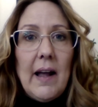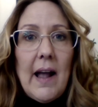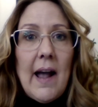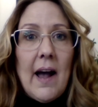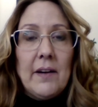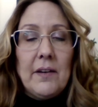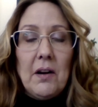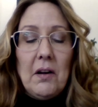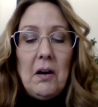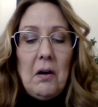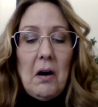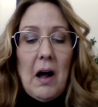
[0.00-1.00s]
and
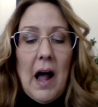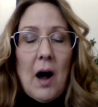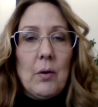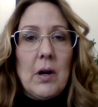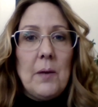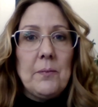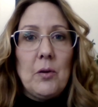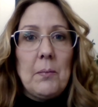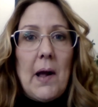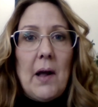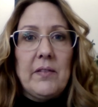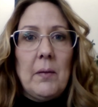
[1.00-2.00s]
out comes her
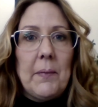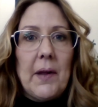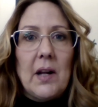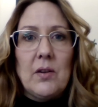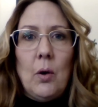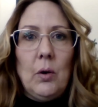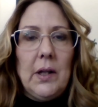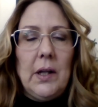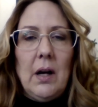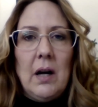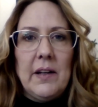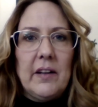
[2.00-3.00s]
mouth something I
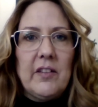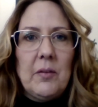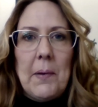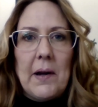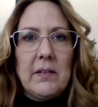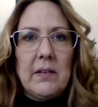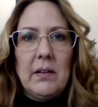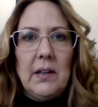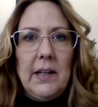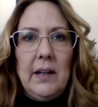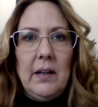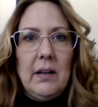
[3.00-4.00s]
totally
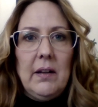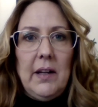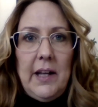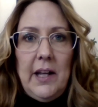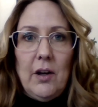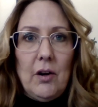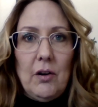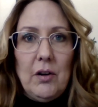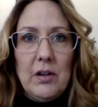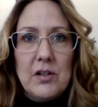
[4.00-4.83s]
unexpectedly hear.